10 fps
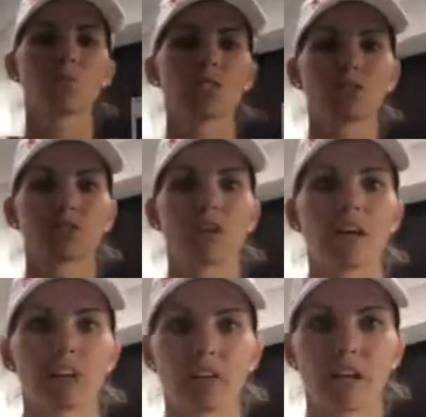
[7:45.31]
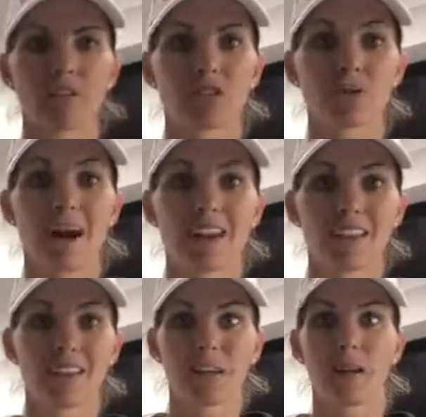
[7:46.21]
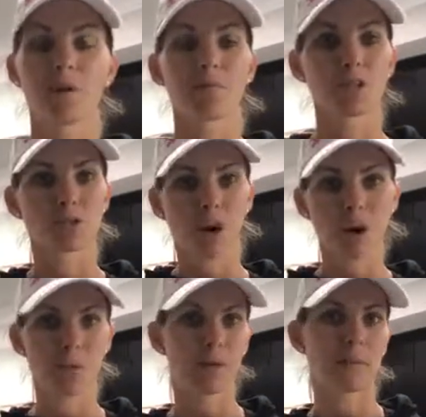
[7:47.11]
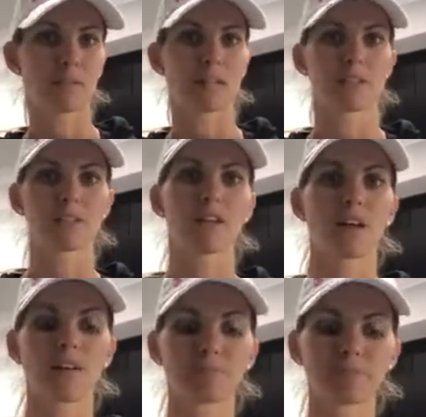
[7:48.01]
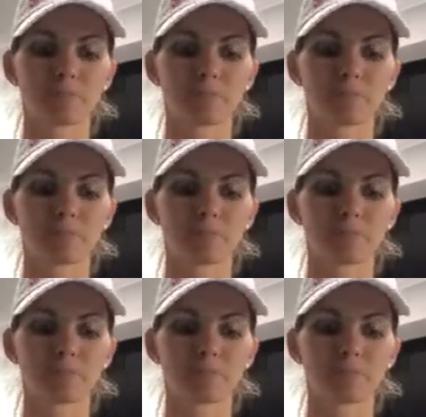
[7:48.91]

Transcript: dinner's ready and you didn't have to do anything because you already prepped it on Sunday.